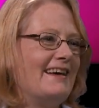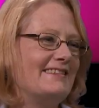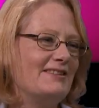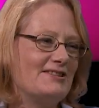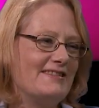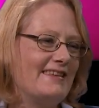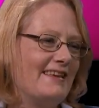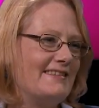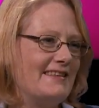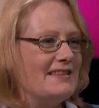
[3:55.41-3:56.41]
So she
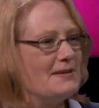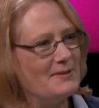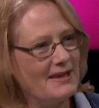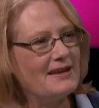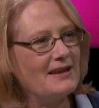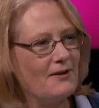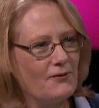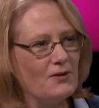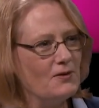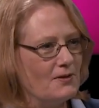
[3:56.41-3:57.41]
says that at the beginning of
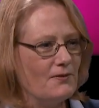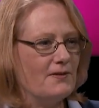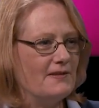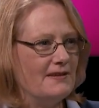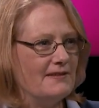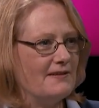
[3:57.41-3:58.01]
her university